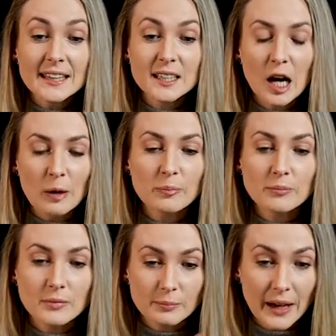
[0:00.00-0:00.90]
and then
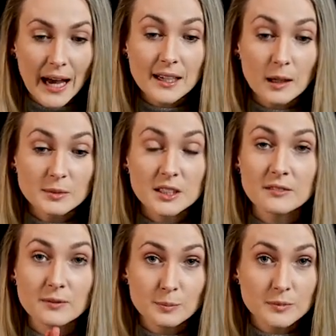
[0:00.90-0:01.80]
come back up to
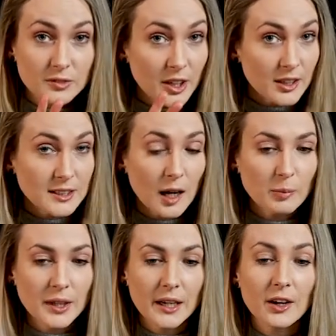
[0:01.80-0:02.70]
the very
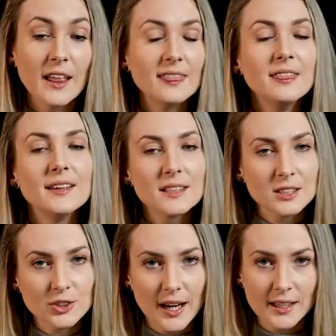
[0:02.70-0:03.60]
top layer and
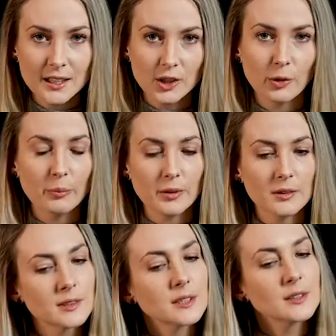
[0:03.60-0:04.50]
then drag in your
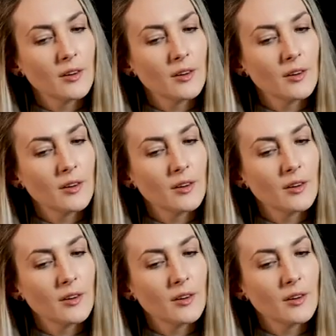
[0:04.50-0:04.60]
birds